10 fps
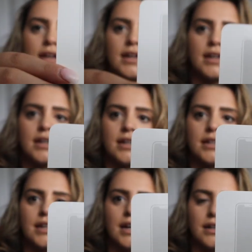
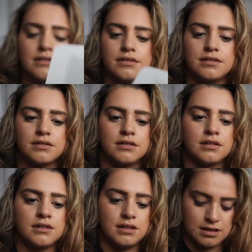And yeah.
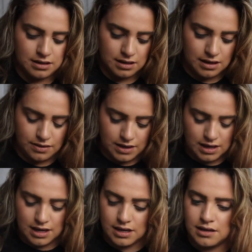And
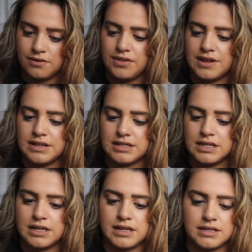then this
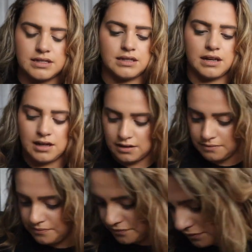is the